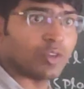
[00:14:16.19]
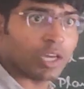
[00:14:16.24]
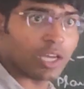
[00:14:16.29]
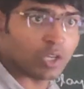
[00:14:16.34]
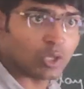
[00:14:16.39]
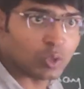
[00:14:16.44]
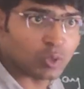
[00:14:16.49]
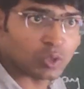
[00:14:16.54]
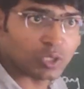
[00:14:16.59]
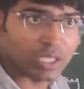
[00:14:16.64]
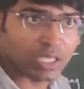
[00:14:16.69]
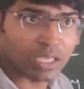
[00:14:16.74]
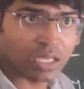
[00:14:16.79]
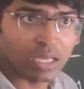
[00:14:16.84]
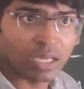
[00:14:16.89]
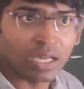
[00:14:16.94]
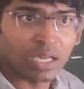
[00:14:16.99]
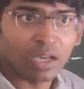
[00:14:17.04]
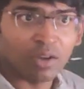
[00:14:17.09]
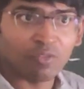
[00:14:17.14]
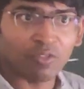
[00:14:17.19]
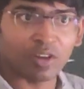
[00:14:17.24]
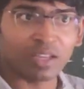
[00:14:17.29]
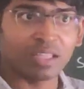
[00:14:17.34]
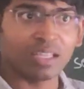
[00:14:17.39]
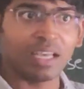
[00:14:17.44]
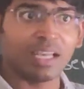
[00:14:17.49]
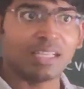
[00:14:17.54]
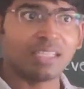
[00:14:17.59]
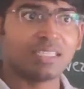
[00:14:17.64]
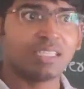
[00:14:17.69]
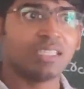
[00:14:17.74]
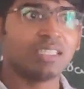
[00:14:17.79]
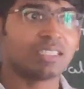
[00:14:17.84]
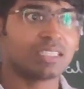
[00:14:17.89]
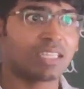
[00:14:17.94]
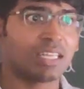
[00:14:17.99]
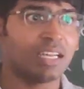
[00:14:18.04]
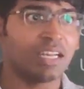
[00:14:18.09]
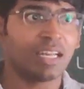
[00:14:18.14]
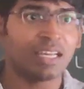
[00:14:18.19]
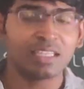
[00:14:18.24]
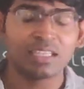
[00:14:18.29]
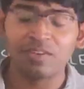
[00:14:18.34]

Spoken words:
we are using for the LCD screen.